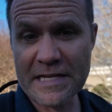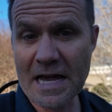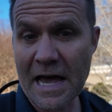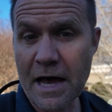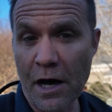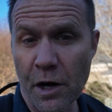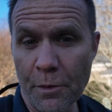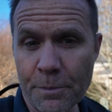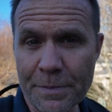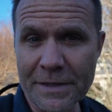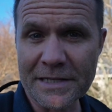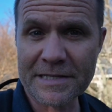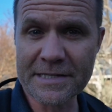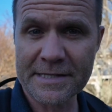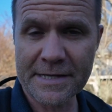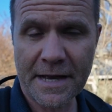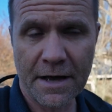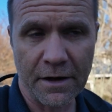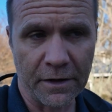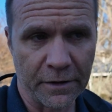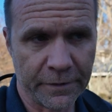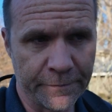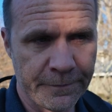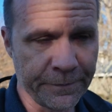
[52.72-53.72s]
to help it
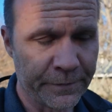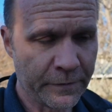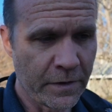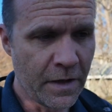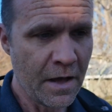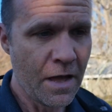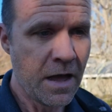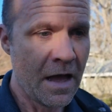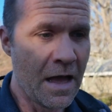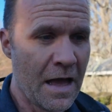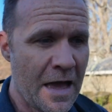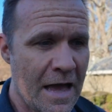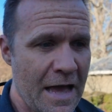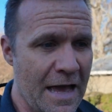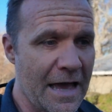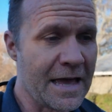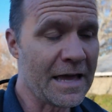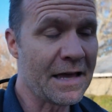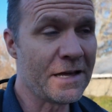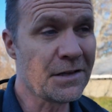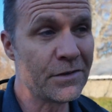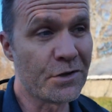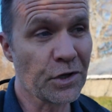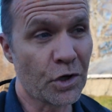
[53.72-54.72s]
sell.
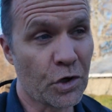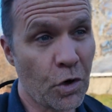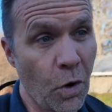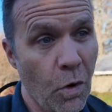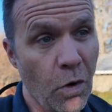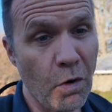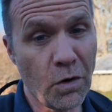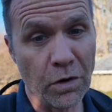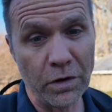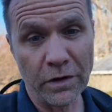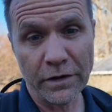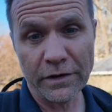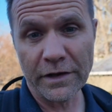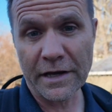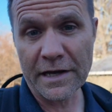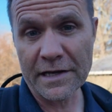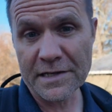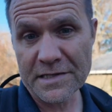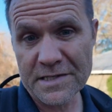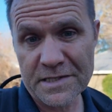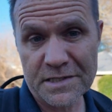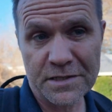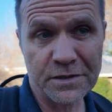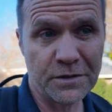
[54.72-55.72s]
And the goal
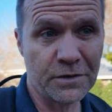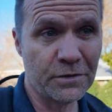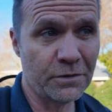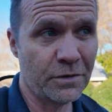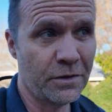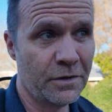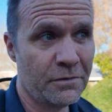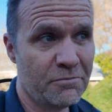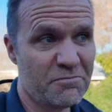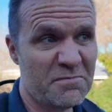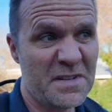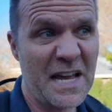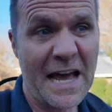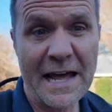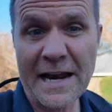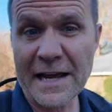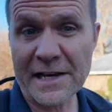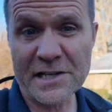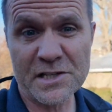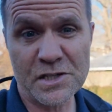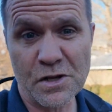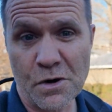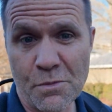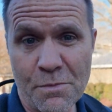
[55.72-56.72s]
is to
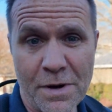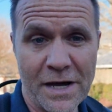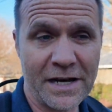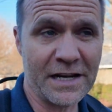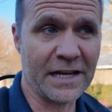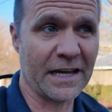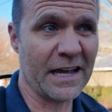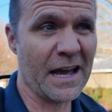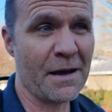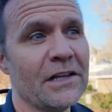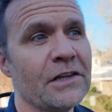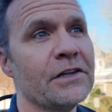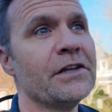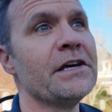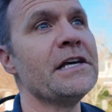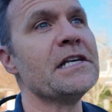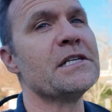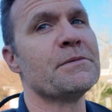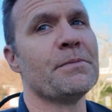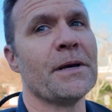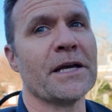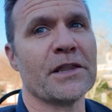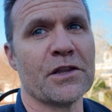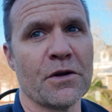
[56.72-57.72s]
10x their money, at
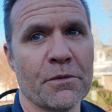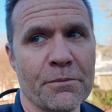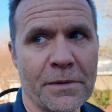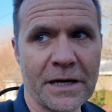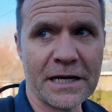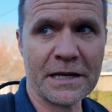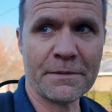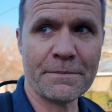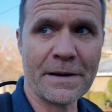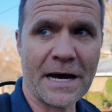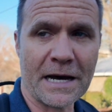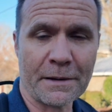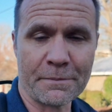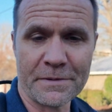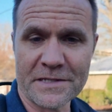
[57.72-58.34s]
least make their money back,